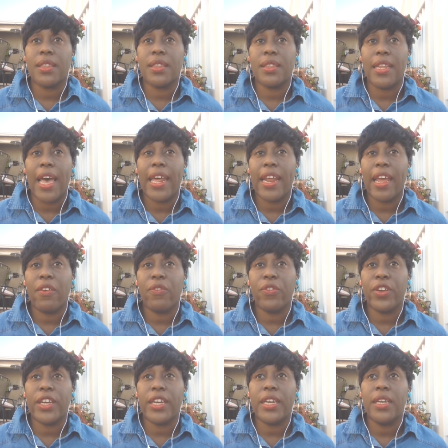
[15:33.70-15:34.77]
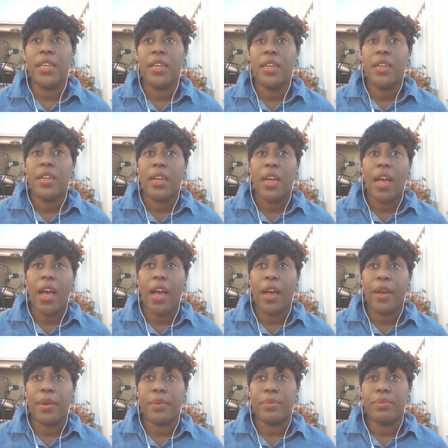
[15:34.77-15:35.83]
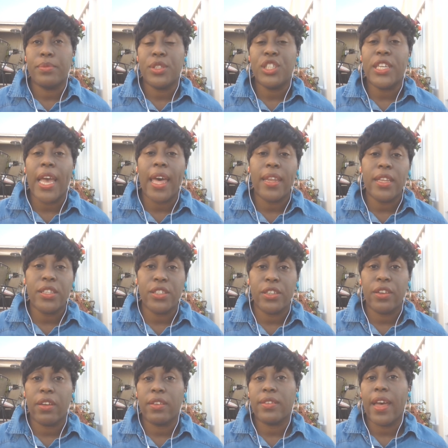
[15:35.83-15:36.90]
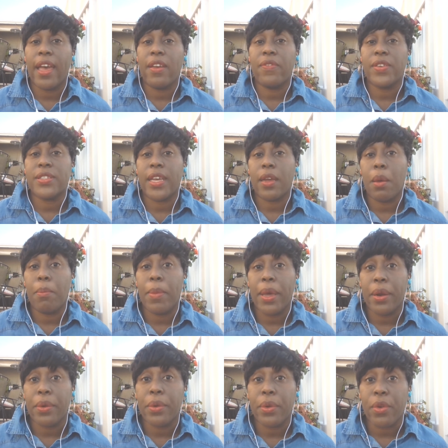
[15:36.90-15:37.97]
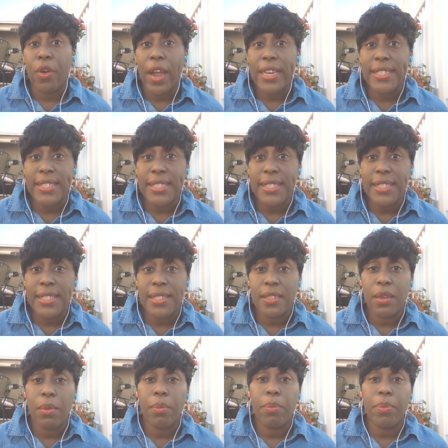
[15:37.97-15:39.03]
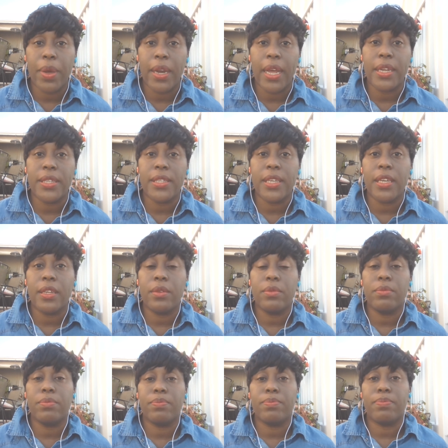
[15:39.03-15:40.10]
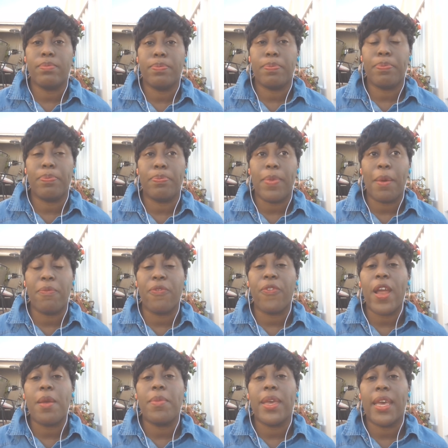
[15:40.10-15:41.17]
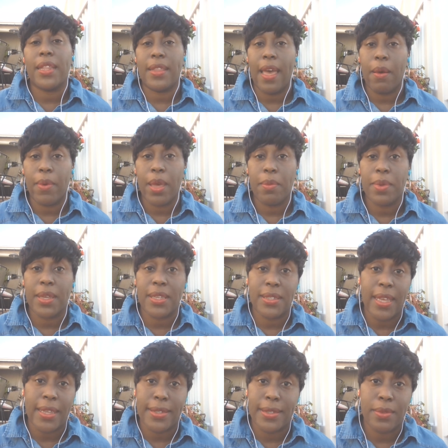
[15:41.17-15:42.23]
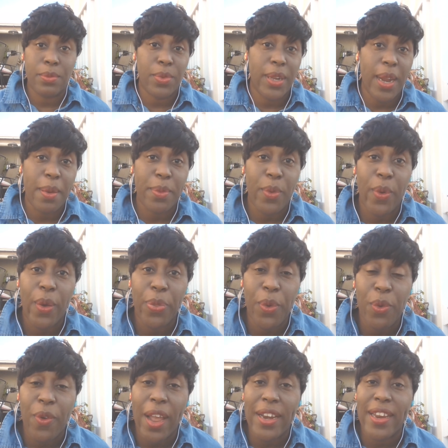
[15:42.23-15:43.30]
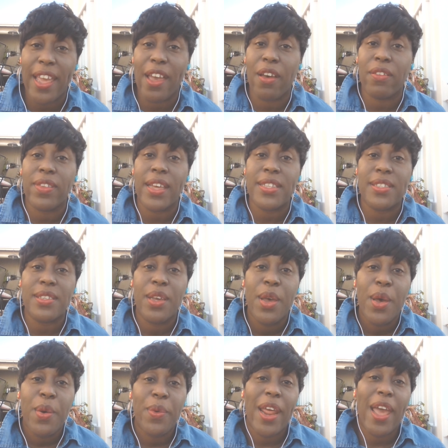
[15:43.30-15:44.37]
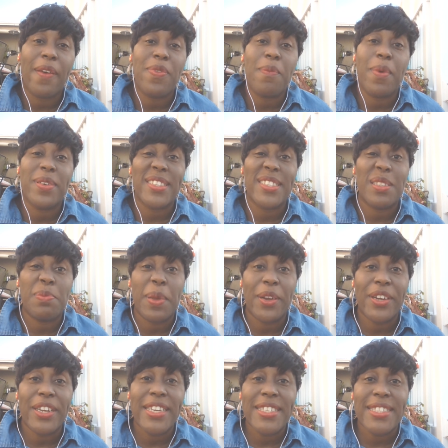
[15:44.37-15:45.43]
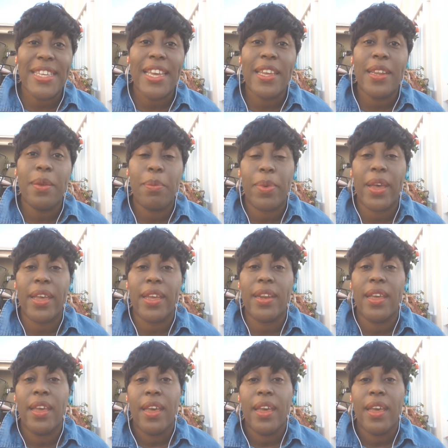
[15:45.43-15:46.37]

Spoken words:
Not every challenge in your life is like a medical crisis, but I'm framing it that way because that's what I'm going through right now, and that's what I have the most experience in. But